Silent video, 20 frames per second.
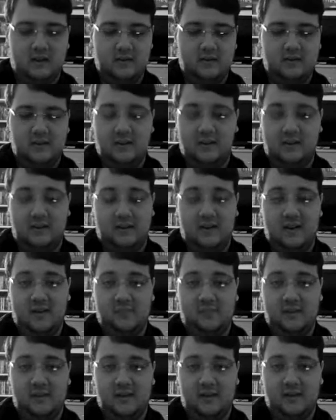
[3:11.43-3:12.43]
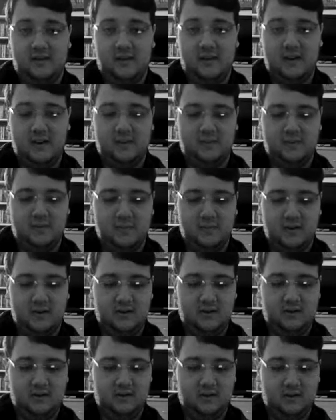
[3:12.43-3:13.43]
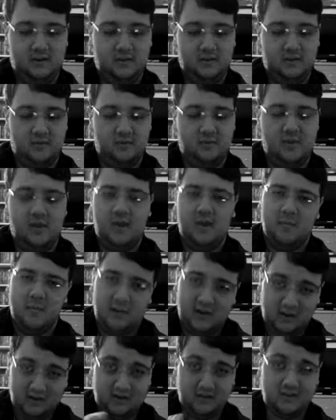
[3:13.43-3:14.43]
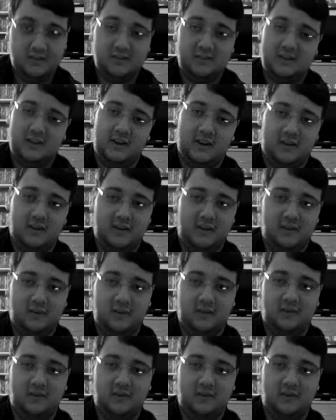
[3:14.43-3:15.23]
Yeah, it got pretty tired for me. So, but I'll still check it out.